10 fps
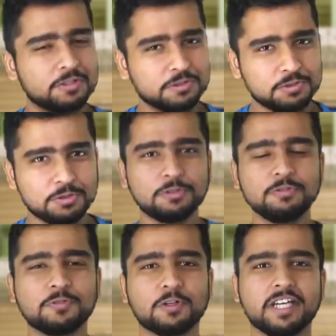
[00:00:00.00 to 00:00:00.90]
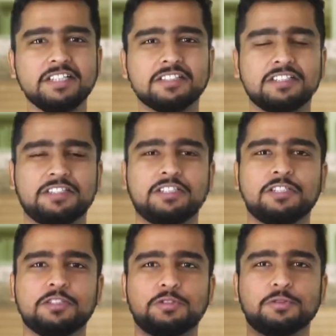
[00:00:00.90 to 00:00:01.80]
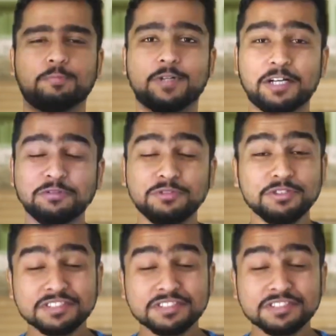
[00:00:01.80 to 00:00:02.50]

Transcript: Don't forget to browse